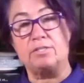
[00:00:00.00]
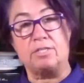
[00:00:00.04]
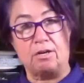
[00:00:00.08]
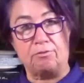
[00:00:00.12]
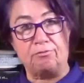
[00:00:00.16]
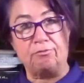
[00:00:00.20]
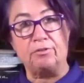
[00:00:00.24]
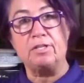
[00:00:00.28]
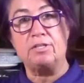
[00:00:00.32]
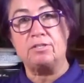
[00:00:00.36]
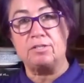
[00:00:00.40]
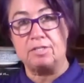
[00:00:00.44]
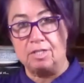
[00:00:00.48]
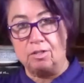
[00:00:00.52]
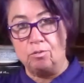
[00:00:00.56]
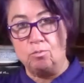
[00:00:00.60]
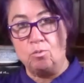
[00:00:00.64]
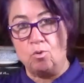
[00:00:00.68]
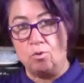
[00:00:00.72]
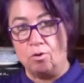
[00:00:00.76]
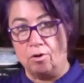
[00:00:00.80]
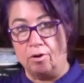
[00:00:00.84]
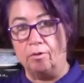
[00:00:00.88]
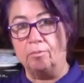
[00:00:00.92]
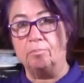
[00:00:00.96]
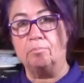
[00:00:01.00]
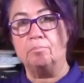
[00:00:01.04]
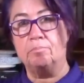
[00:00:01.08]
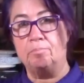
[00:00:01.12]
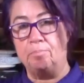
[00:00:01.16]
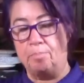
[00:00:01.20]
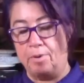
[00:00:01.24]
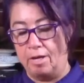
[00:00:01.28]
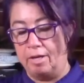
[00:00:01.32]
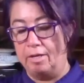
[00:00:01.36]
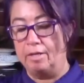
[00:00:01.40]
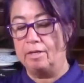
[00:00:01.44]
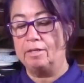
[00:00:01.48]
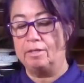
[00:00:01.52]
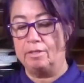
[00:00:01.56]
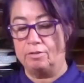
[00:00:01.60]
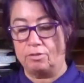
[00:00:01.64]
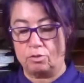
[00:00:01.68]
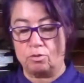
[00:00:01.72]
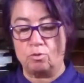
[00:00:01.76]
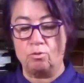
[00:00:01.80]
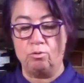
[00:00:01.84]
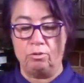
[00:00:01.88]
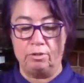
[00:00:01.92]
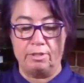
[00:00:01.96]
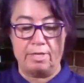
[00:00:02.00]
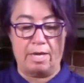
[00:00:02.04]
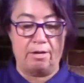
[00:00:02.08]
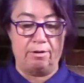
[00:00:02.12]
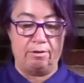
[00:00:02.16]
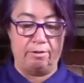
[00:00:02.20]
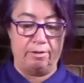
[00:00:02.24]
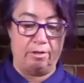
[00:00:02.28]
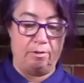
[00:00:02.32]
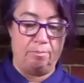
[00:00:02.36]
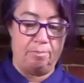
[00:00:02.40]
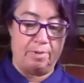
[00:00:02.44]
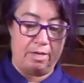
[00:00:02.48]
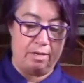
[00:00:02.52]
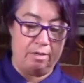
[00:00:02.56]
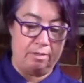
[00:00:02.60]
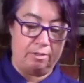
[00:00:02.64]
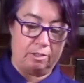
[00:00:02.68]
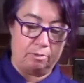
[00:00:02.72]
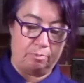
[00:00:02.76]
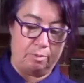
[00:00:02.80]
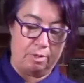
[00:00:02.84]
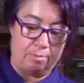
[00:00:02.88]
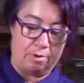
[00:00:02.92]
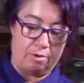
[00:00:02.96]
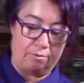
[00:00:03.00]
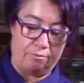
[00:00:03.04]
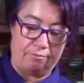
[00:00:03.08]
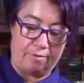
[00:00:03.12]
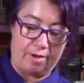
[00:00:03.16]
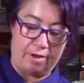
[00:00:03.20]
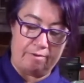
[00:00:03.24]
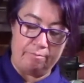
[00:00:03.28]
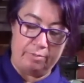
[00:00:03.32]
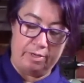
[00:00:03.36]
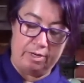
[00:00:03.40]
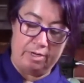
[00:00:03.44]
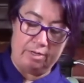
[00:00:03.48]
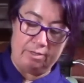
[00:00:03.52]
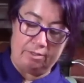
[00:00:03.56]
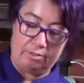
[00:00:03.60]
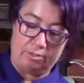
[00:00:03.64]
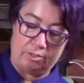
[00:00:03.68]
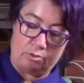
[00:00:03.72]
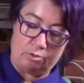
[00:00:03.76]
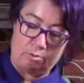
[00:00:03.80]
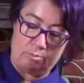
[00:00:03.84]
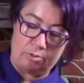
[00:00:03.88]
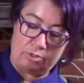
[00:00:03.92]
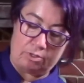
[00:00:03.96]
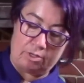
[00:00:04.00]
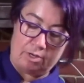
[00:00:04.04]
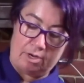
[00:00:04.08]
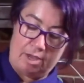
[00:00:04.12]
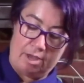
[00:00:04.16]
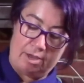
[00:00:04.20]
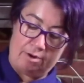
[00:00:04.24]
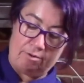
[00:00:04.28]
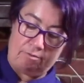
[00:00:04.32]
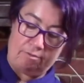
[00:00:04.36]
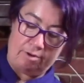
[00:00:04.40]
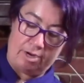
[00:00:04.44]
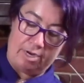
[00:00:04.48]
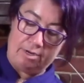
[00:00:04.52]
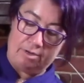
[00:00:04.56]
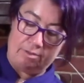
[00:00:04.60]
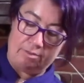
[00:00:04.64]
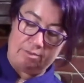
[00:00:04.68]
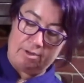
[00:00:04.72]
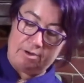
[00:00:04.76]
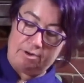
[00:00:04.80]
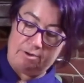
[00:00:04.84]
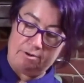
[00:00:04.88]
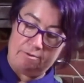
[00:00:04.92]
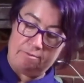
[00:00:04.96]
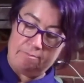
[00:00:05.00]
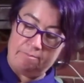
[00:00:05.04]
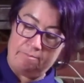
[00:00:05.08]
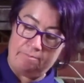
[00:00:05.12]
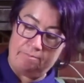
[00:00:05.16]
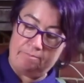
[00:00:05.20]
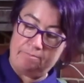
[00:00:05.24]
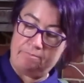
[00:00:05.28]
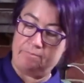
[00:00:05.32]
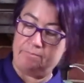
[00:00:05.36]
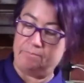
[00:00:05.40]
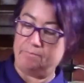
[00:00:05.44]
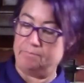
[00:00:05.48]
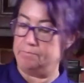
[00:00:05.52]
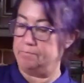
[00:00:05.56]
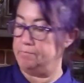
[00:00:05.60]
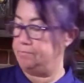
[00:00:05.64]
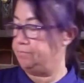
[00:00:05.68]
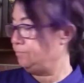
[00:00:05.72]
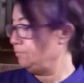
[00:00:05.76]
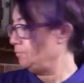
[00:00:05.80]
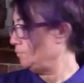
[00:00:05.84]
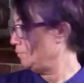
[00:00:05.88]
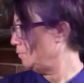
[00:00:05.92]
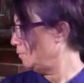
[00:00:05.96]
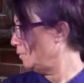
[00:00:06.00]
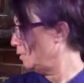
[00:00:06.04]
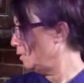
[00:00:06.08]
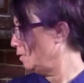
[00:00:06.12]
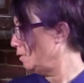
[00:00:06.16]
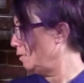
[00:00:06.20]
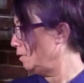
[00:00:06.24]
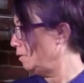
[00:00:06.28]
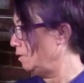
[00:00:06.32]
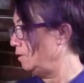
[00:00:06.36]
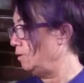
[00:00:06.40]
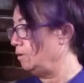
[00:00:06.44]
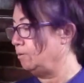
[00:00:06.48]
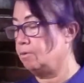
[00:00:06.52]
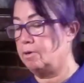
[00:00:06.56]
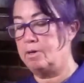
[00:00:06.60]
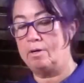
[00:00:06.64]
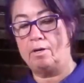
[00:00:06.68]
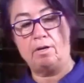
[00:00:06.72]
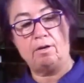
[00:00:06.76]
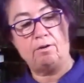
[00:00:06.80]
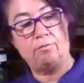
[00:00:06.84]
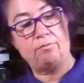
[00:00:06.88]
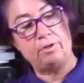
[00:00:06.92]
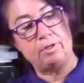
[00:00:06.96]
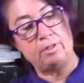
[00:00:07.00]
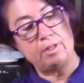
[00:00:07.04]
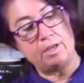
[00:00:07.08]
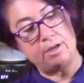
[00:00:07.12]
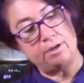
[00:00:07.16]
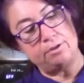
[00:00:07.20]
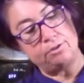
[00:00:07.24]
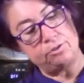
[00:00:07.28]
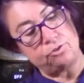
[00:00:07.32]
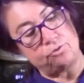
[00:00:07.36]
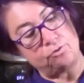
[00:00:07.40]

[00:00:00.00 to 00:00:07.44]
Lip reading: definitely still warm, but it's cooled down a little bit. It's been about 5 minutes, so I'm just going to add it right in there. You want every last